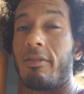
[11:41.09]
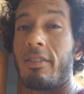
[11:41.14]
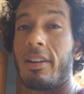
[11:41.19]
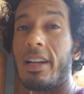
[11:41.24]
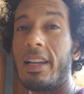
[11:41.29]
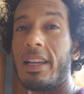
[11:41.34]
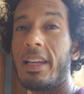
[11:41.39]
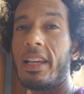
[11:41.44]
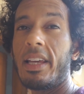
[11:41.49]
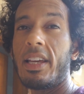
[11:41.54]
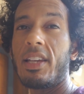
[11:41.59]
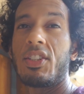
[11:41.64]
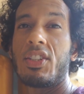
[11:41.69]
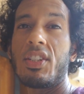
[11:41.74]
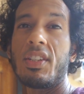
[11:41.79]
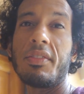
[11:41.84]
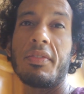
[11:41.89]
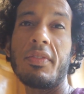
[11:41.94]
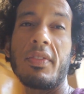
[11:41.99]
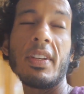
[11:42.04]
really
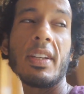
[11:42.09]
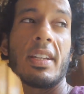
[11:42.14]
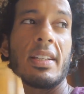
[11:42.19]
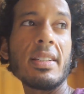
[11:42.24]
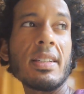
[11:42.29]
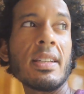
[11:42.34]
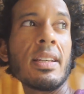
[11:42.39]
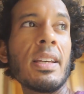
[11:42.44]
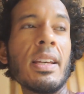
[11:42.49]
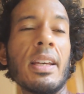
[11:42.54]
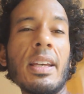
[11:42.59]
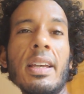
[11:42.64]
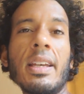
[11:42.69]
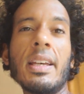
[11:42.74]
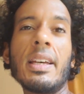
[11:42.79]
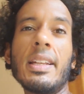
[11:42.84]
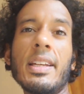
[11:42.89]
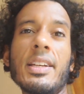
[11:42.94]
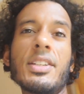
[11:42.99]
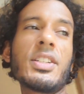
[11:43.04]
itchy feet
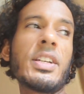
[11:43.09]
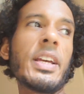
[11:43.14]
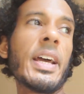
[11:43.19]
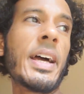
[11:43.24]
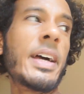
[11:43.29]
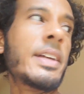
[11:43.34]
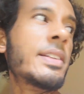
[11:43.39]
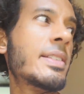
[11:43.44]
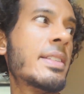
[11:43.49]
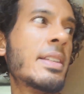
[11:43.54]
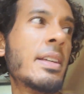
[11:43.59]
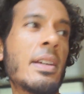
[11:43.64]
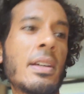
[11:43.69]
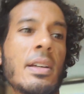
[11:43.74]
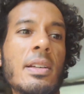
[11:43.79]
and itchy hands.